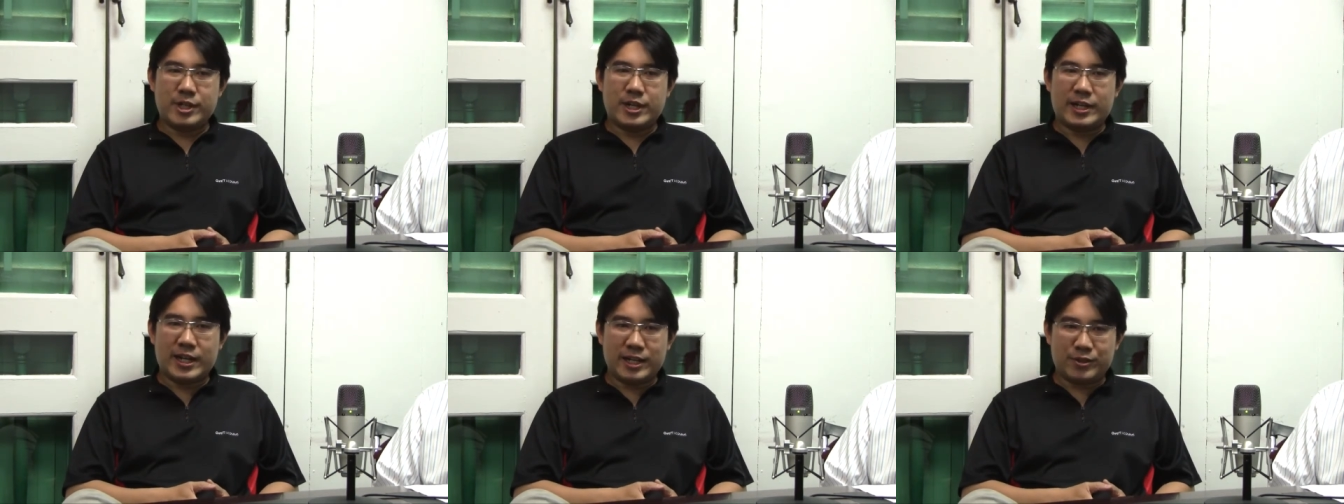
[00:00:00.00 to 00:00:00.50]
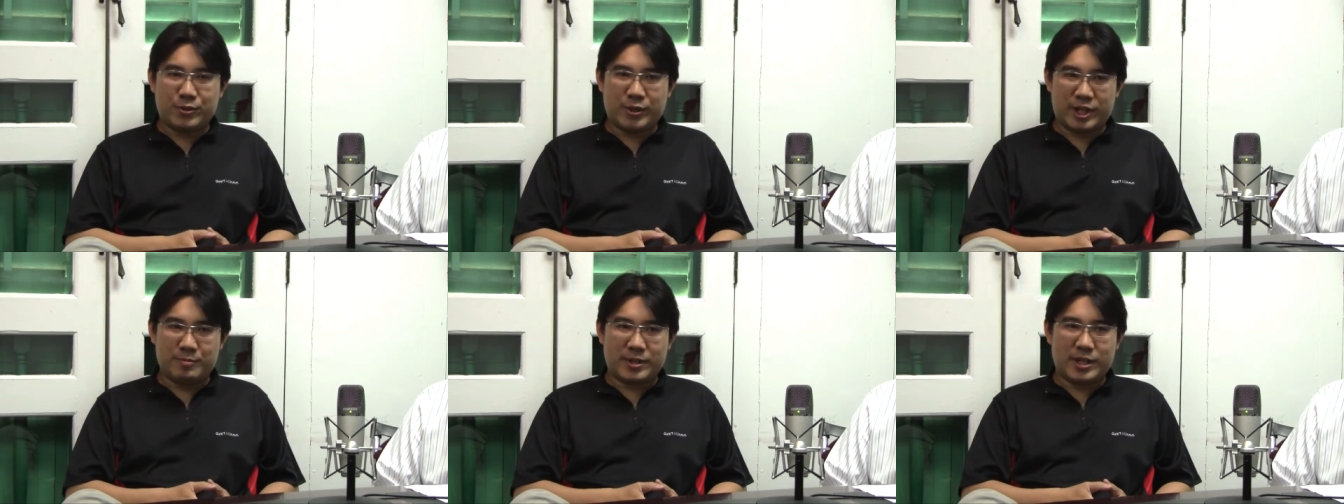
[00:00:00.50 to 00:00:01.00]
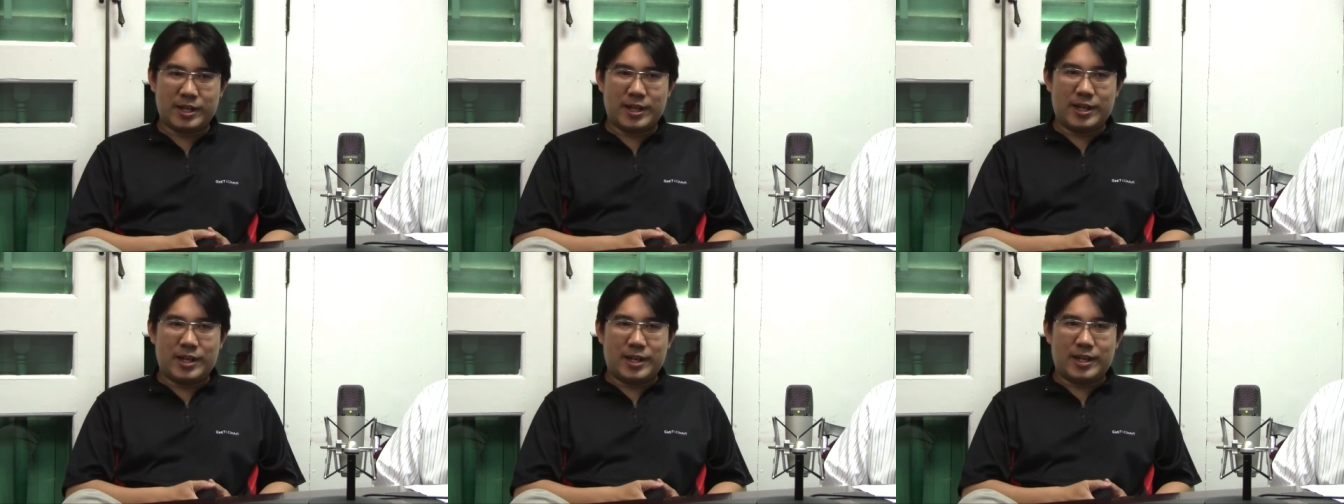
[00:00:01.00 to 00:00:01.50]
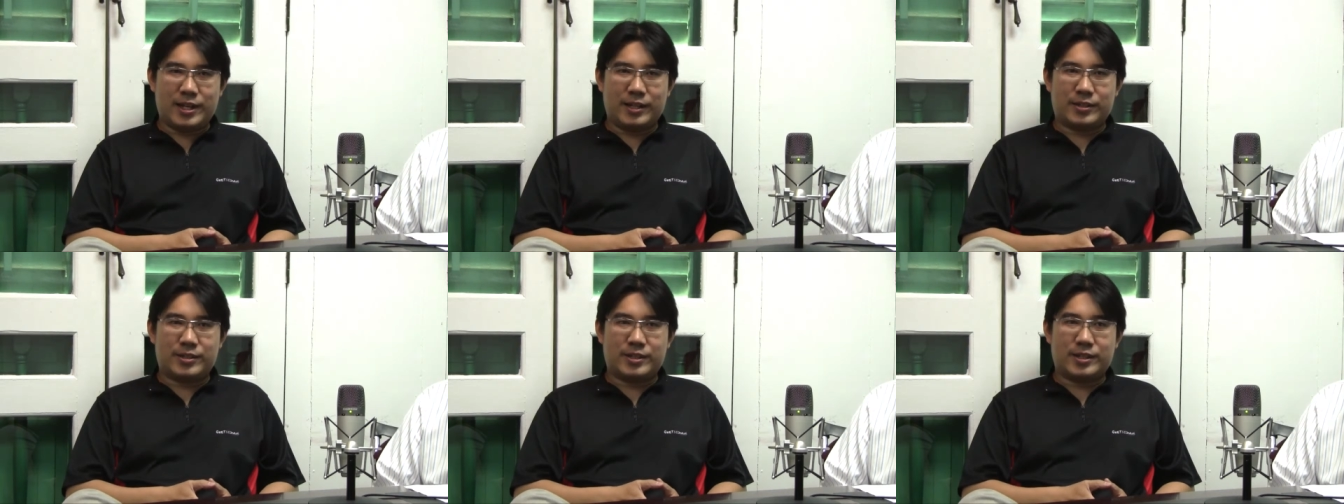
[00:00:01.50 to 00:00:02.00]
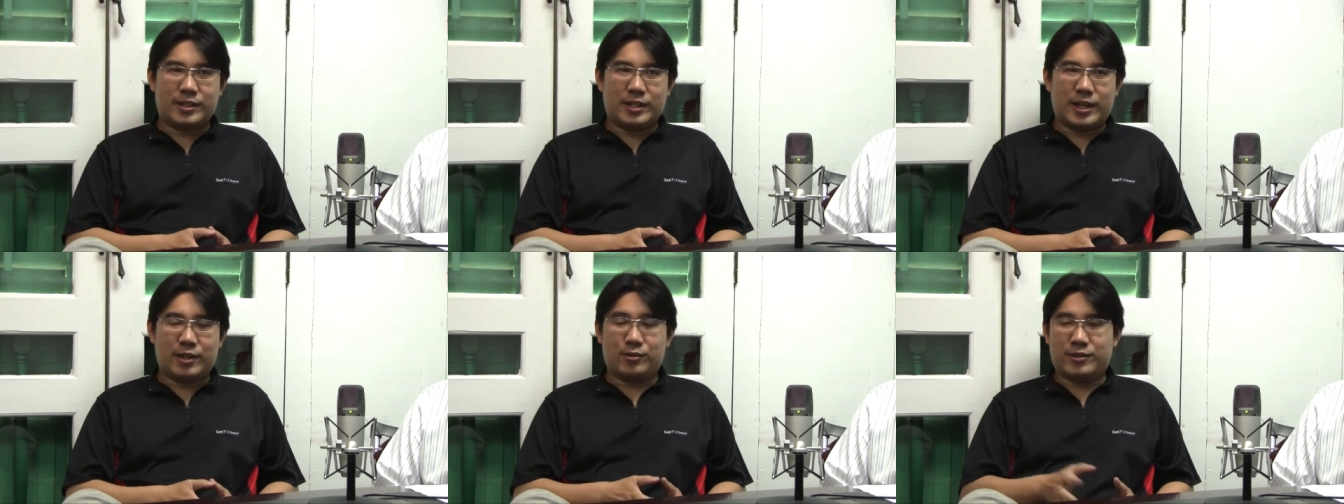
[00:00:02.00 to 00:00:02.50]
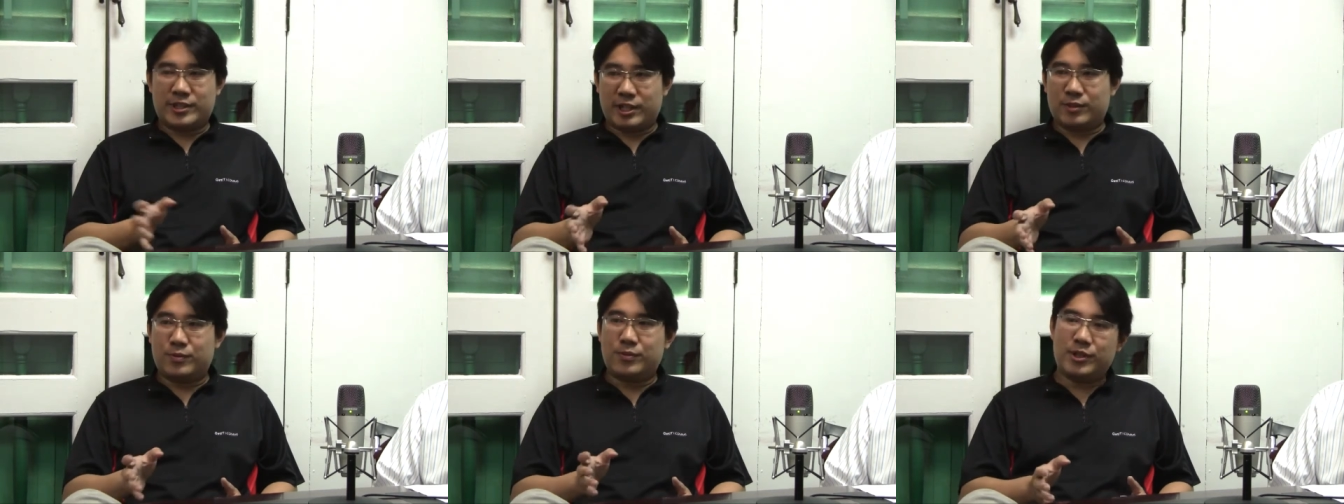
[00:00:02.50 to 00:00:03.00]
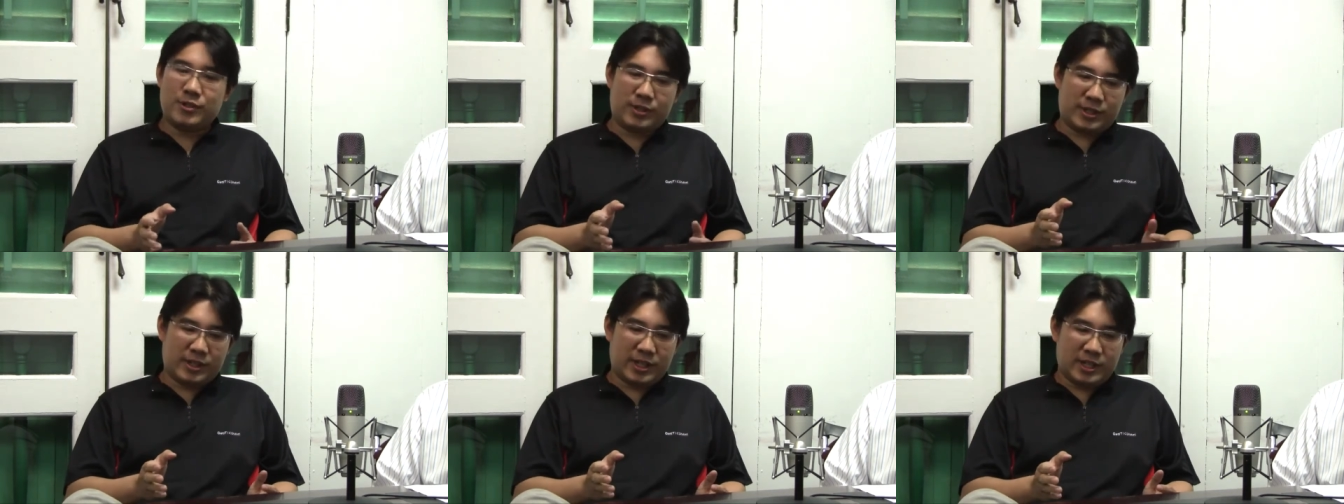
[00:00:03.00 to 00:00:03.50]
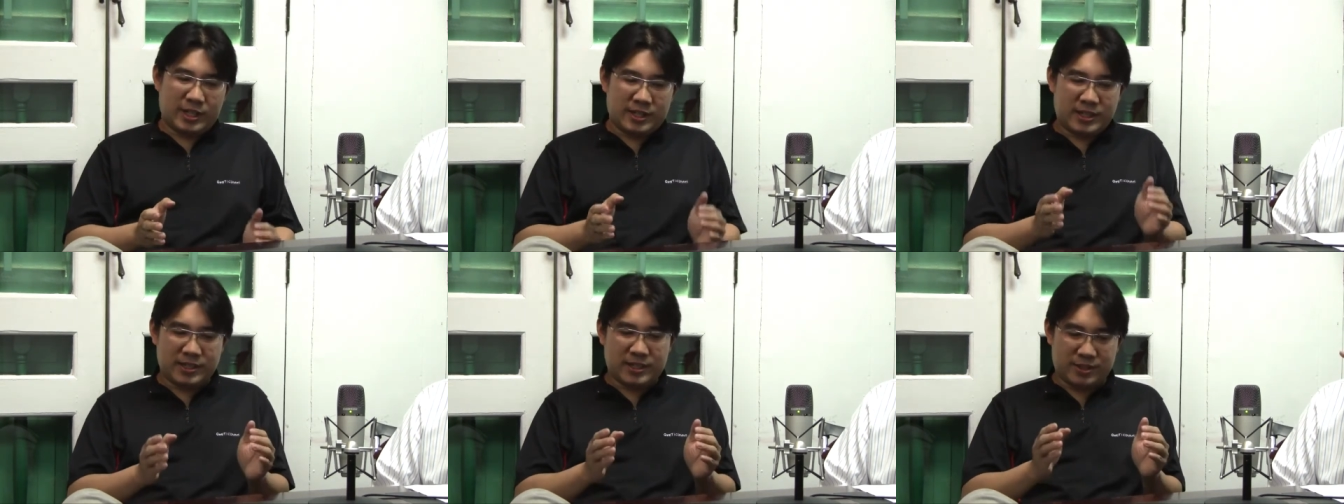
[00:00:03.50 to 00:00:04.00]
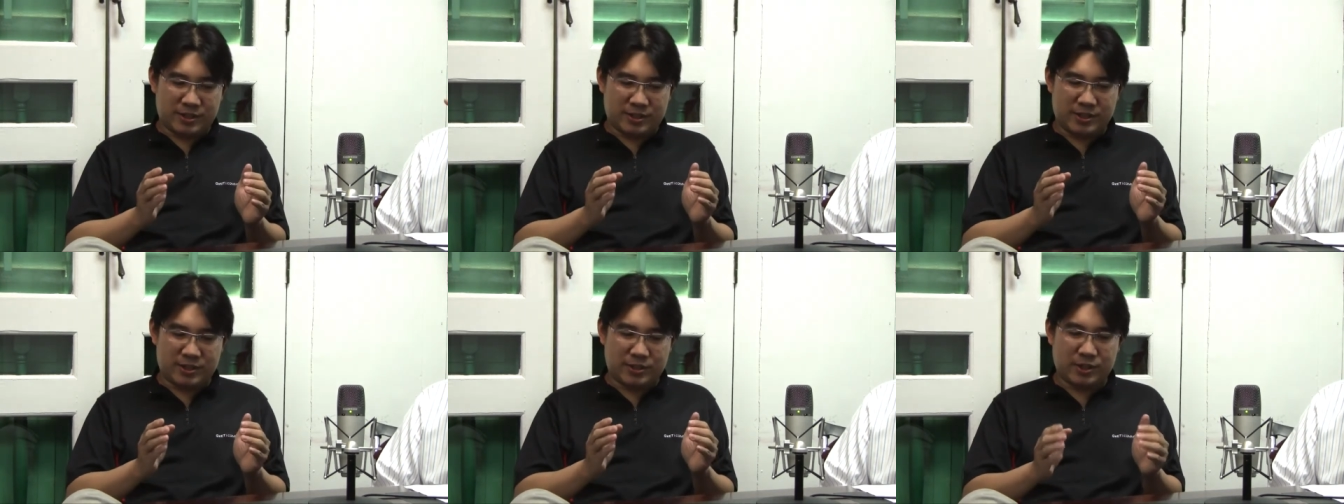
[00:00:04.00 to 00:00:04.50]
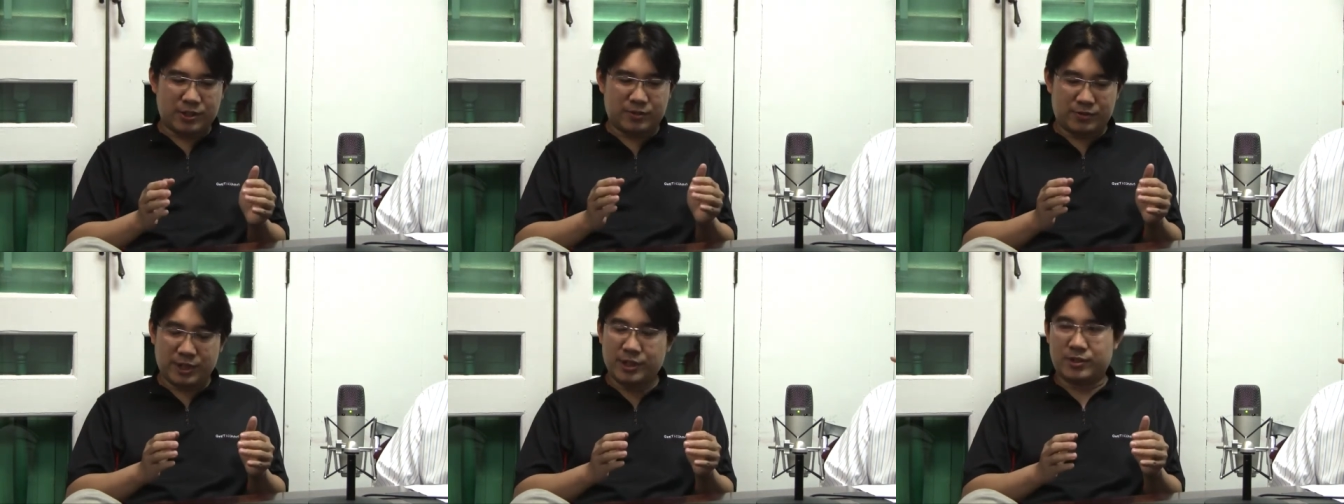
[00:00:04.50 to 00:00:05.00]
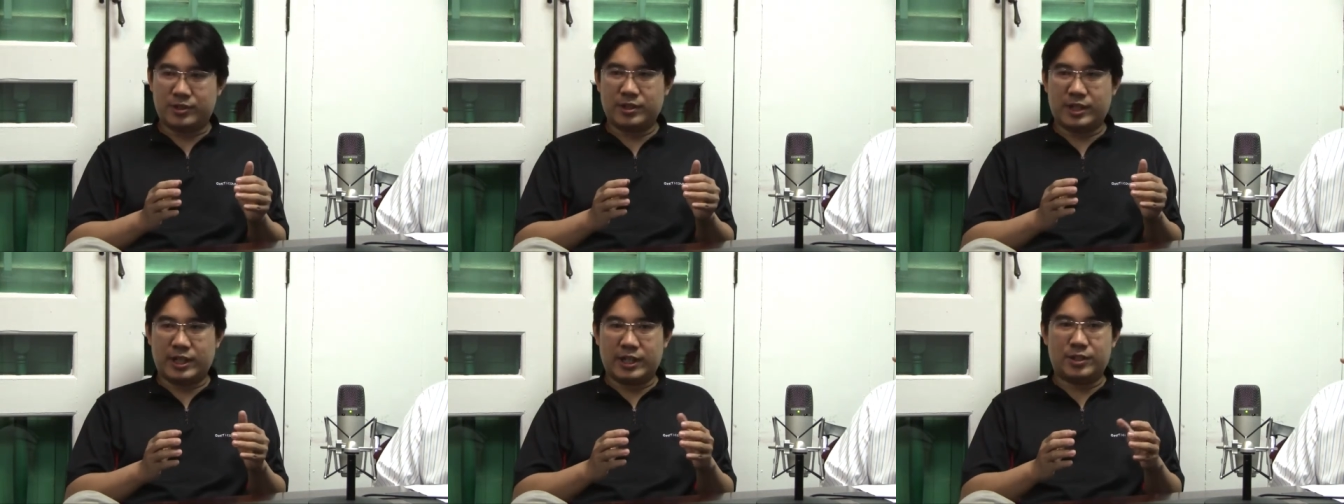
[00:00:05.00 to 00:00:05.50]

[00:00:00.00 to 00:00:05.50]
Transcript: Another trap is, as you said, video. Just a short video can